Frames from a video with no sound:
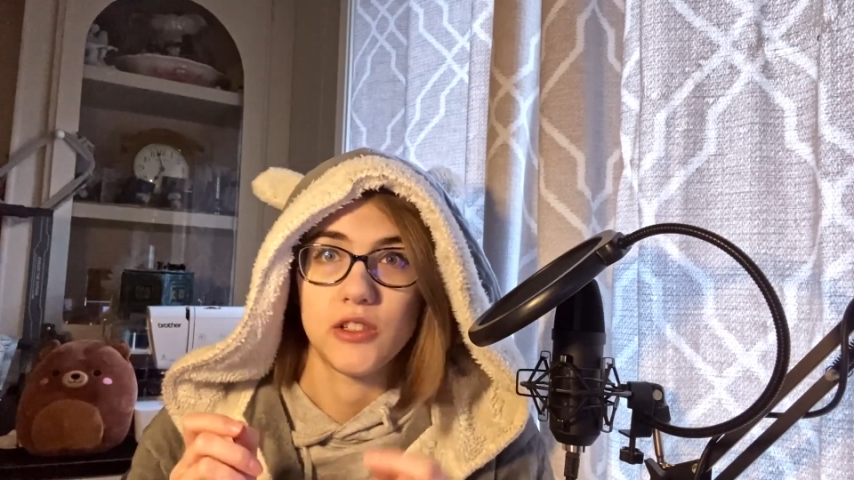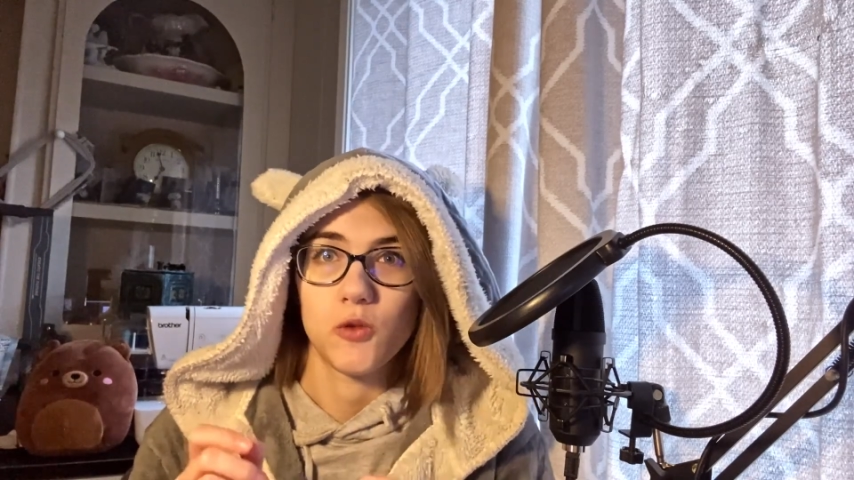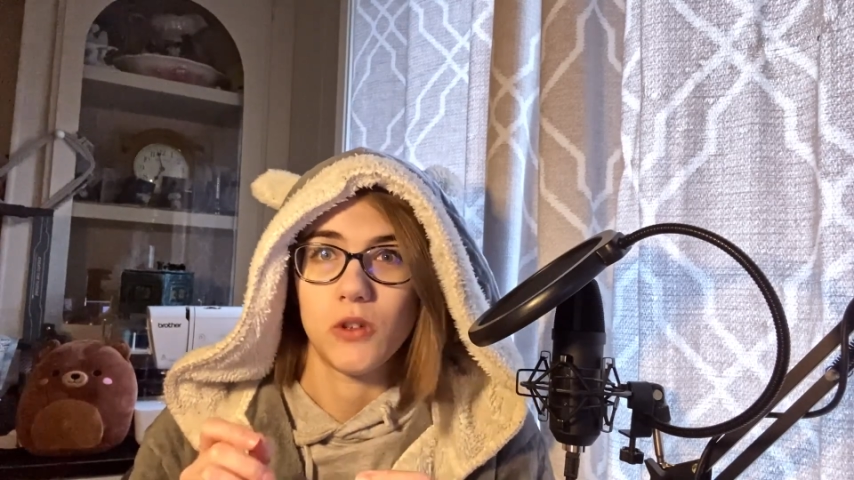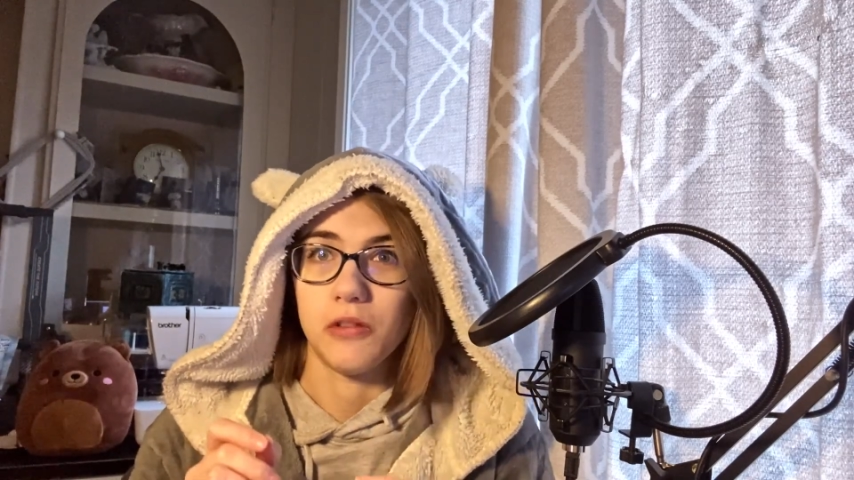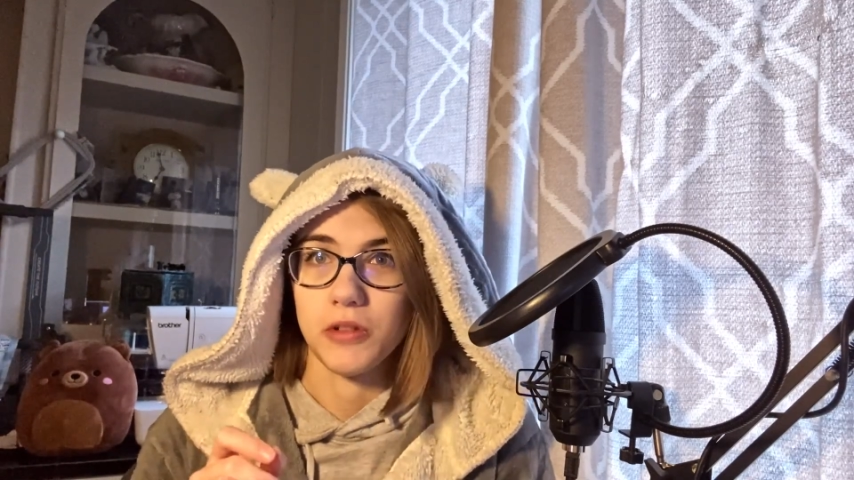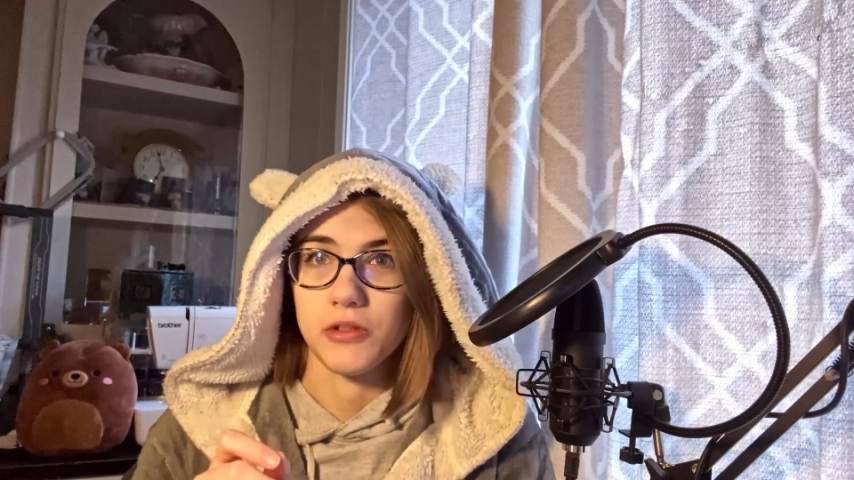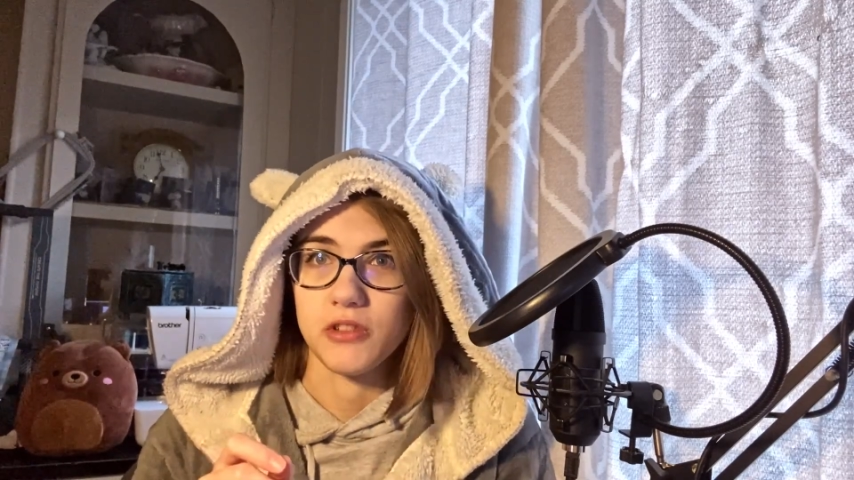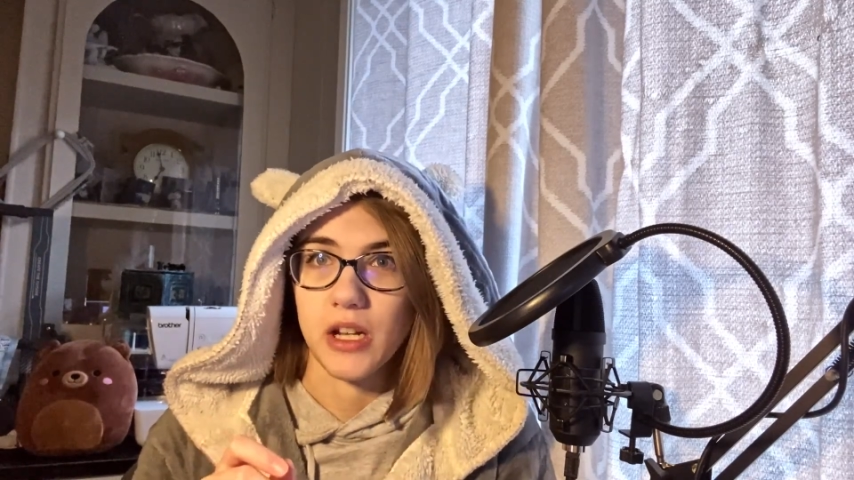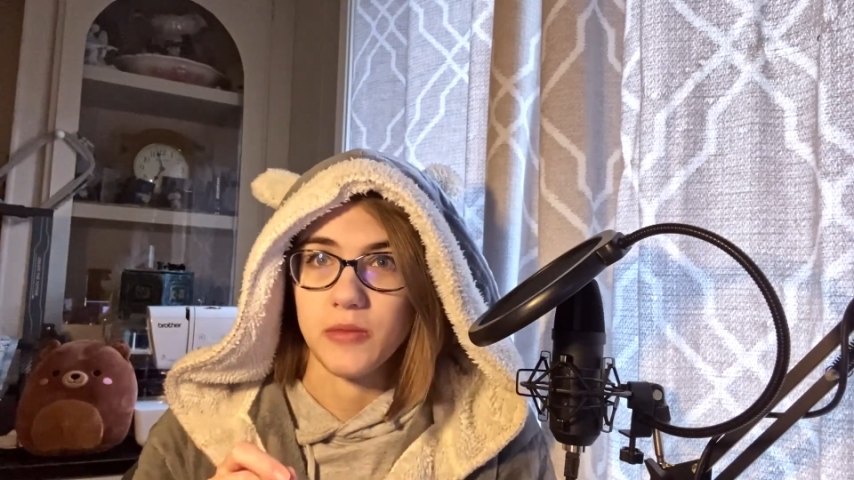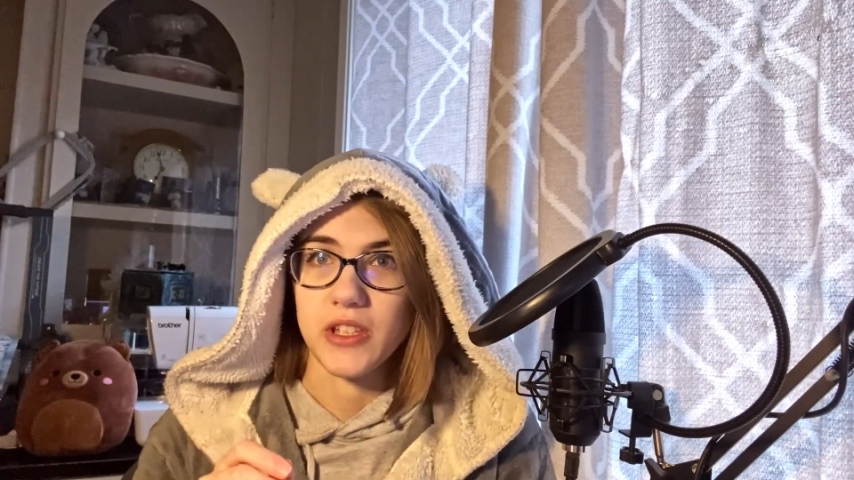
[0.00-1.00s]
1,200
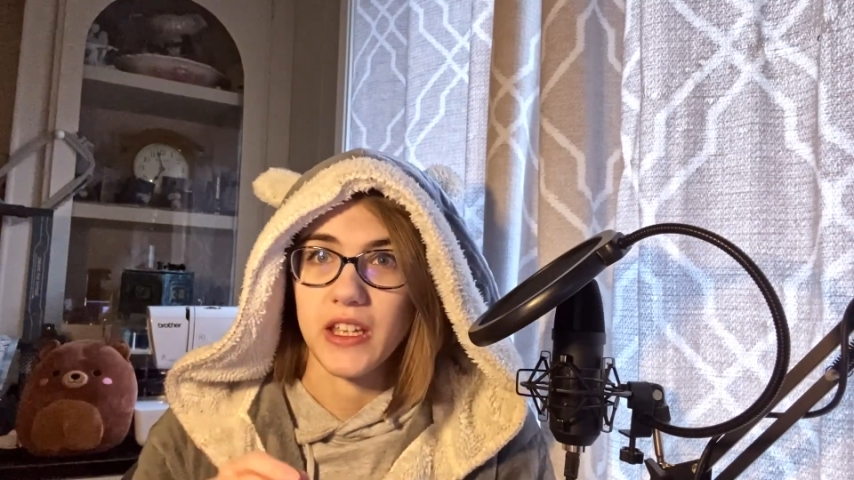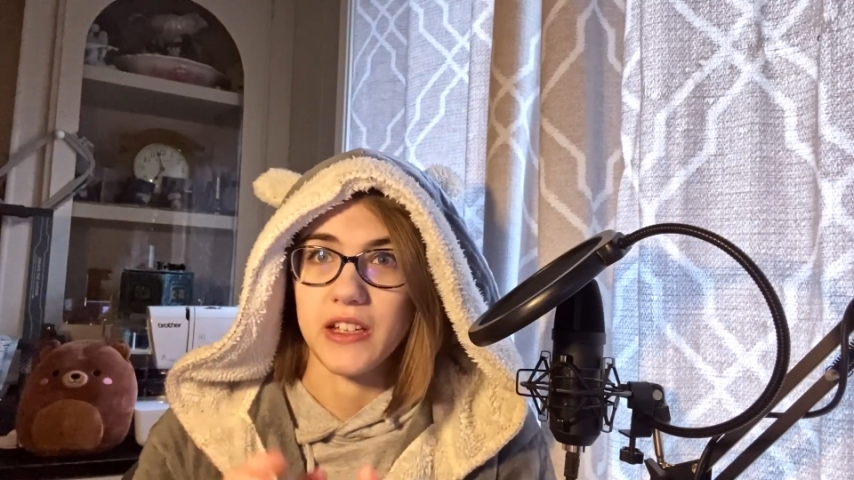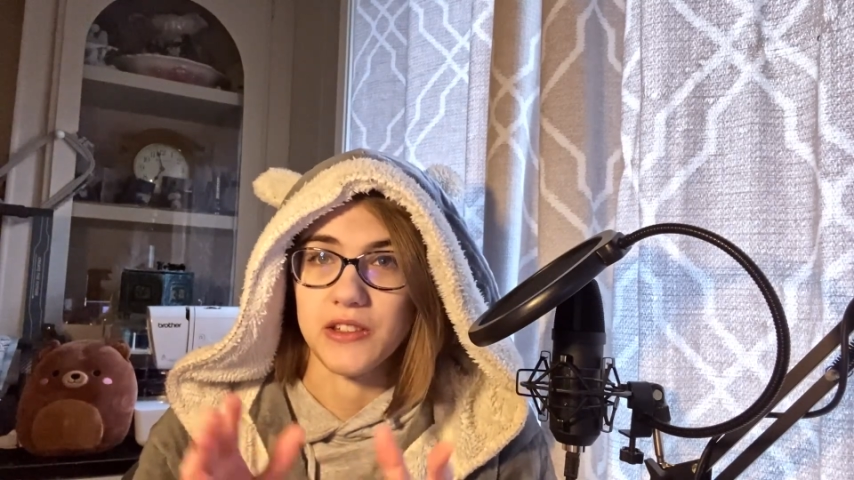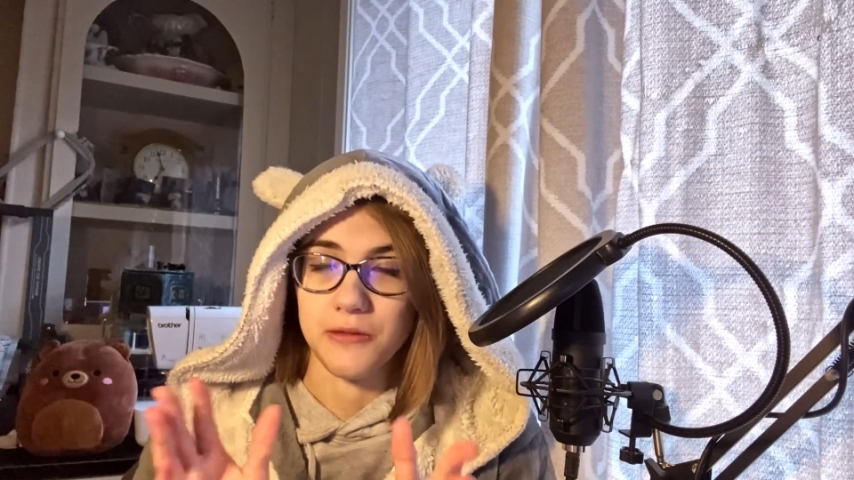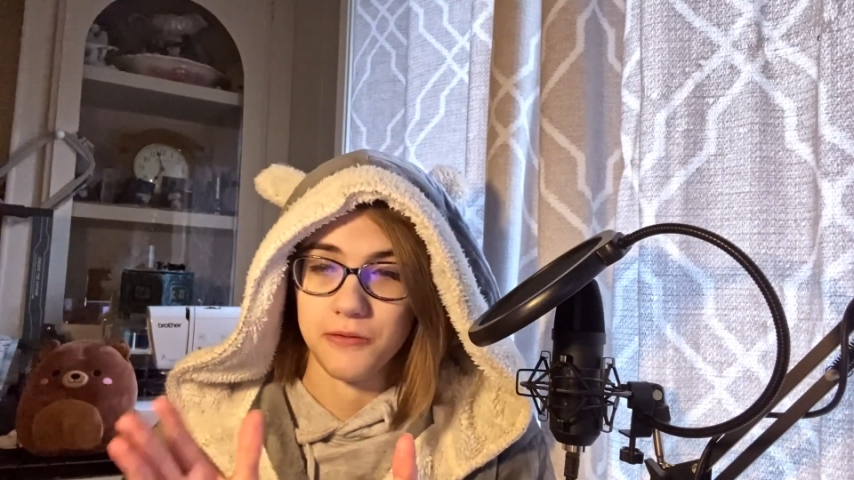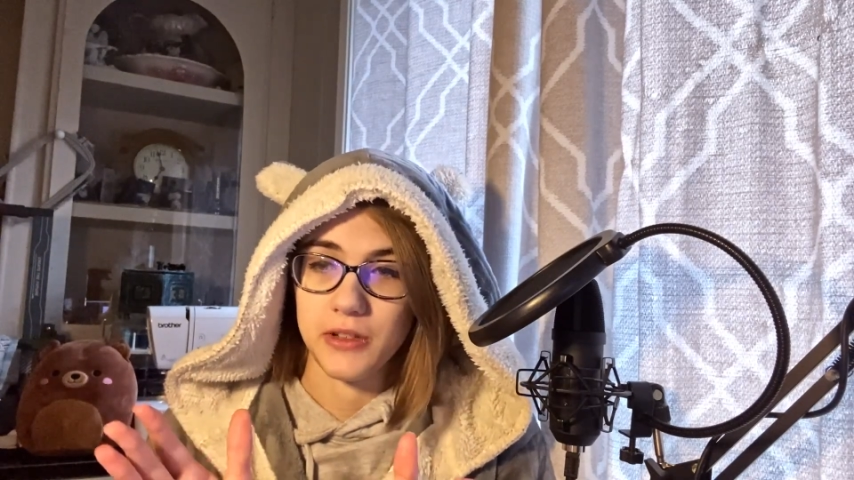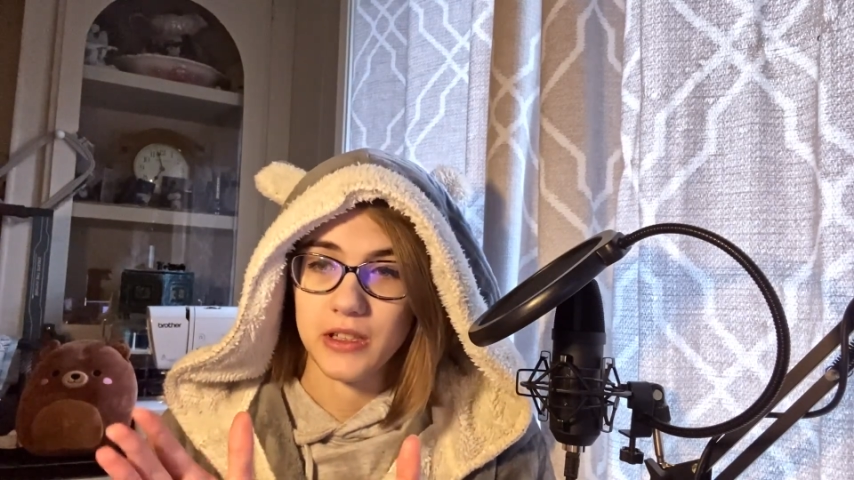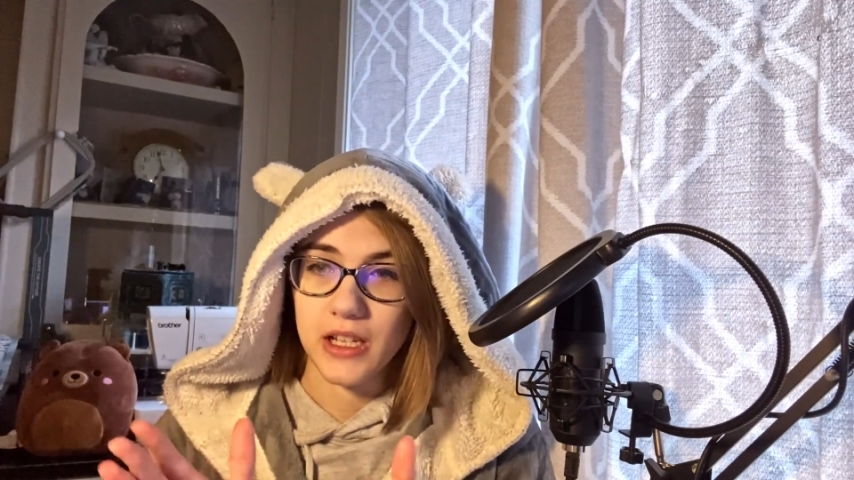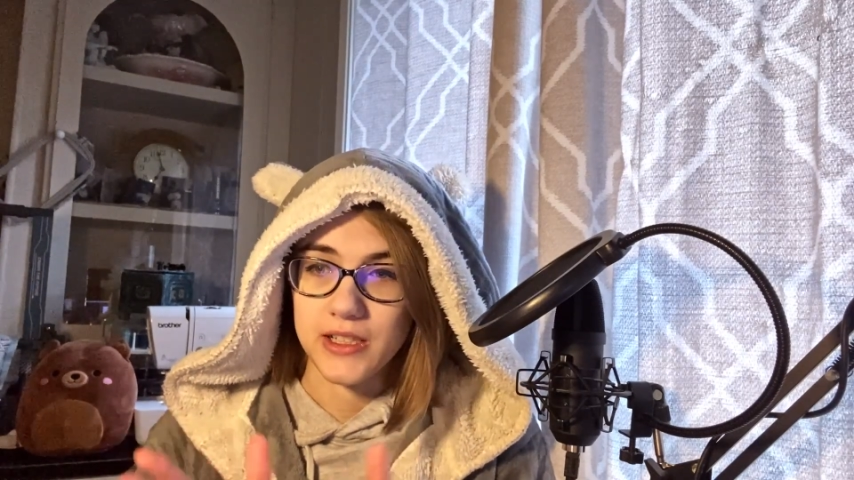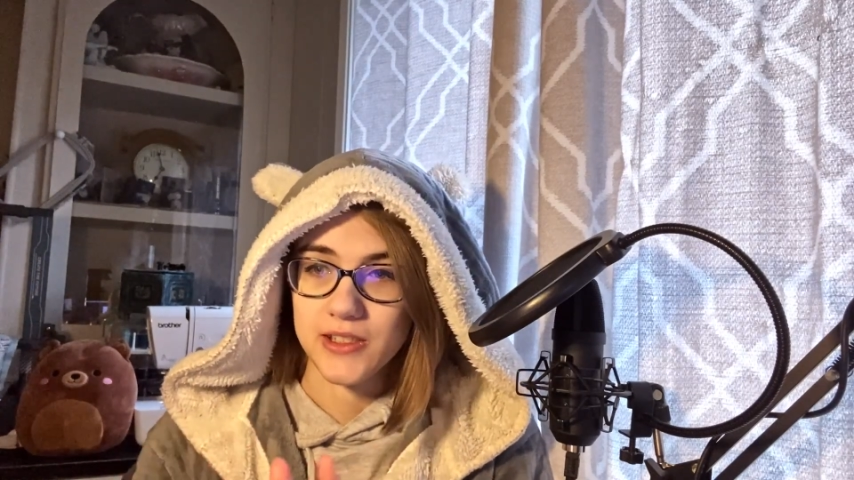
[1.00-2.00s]
times to get it to fit
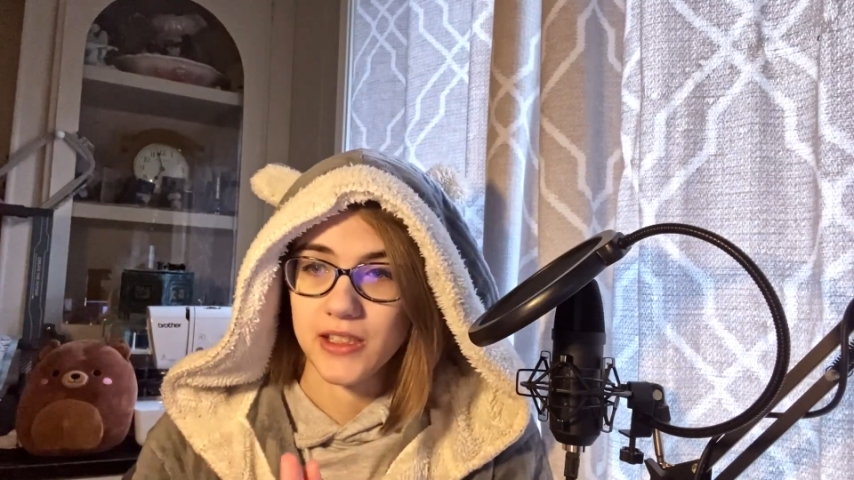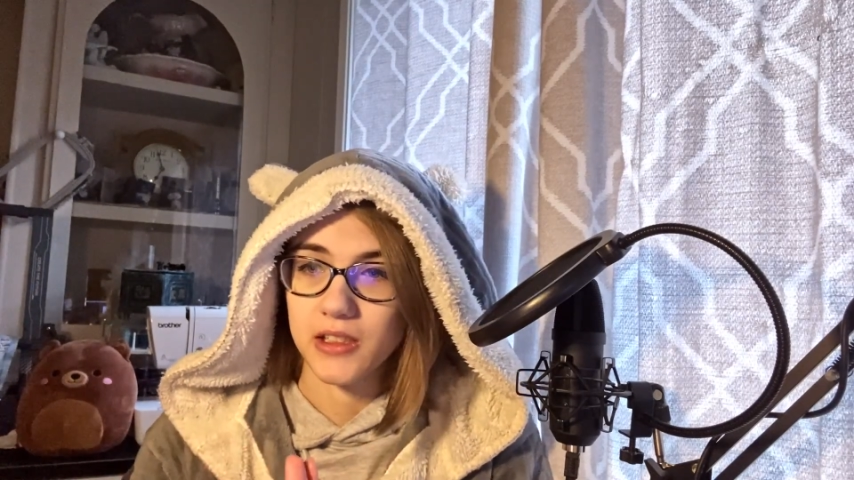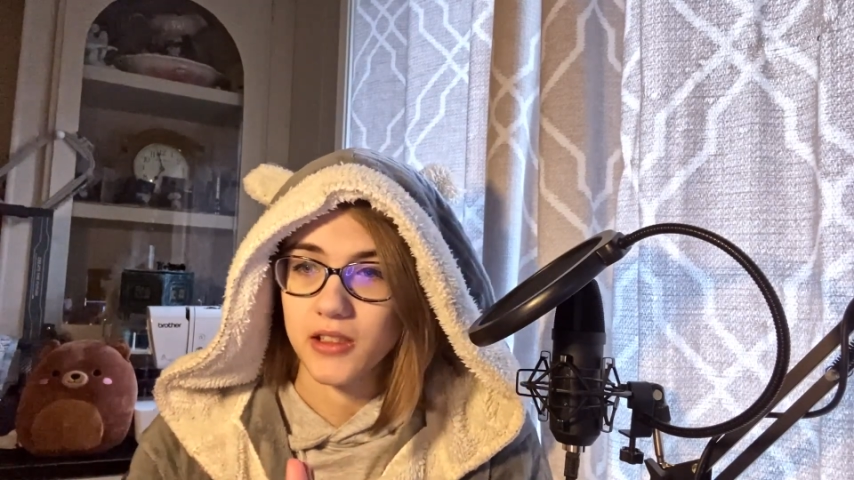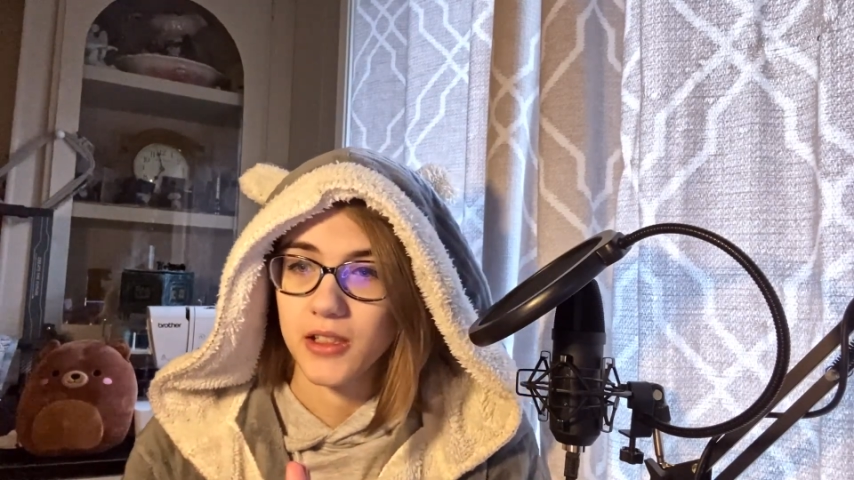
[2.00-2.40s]
nicely.